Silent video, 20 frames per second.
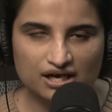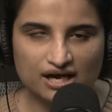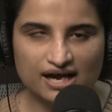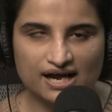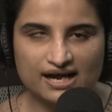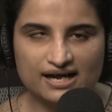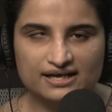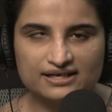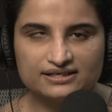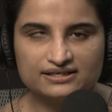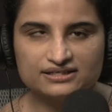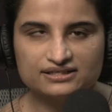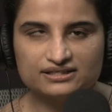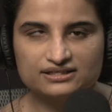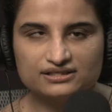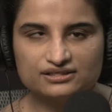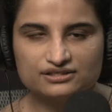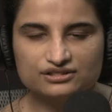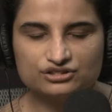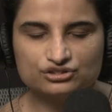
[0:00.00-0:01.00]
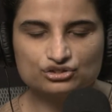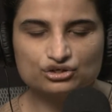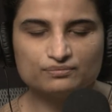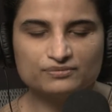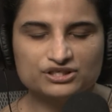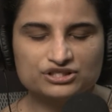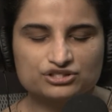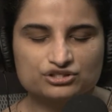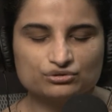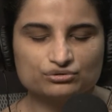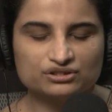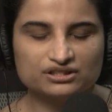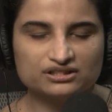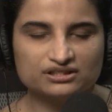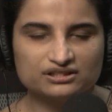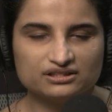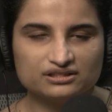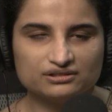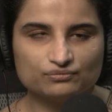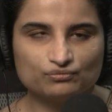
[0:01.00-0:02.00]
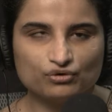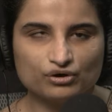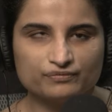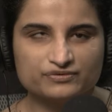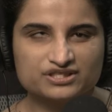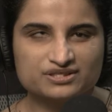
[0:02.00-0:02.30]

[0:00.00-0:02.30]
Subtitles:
And so much so that what